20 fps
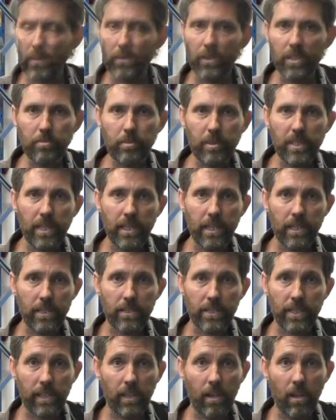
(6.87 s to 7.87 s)
This particular
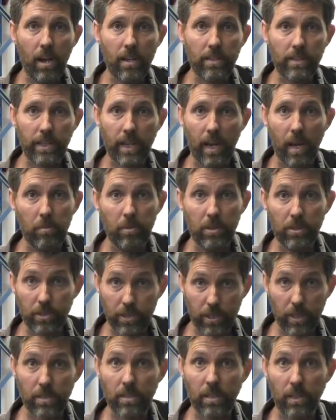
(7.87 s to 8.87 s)
set of lights came as
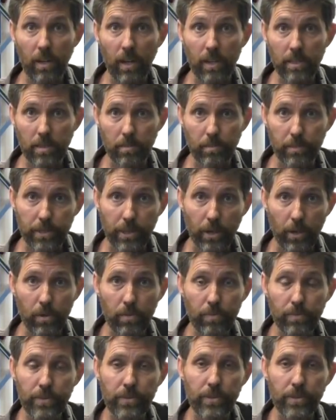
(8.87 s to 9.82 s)
just the lights themselves,